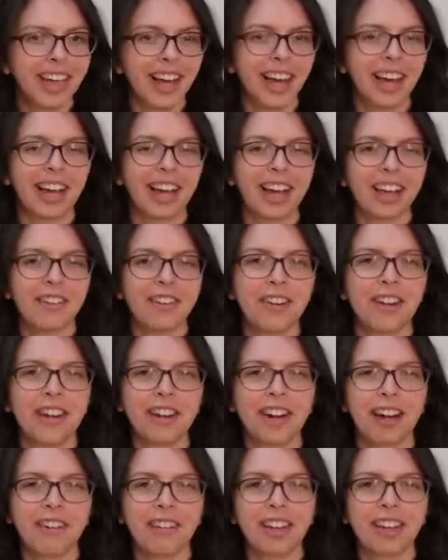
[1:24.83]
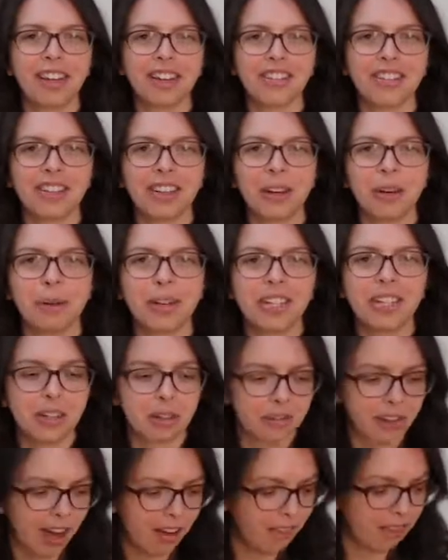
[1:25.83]
If you don't have the luxury that we do
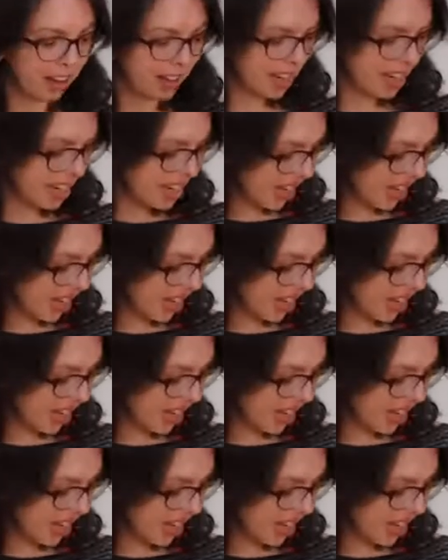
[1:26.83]
of having these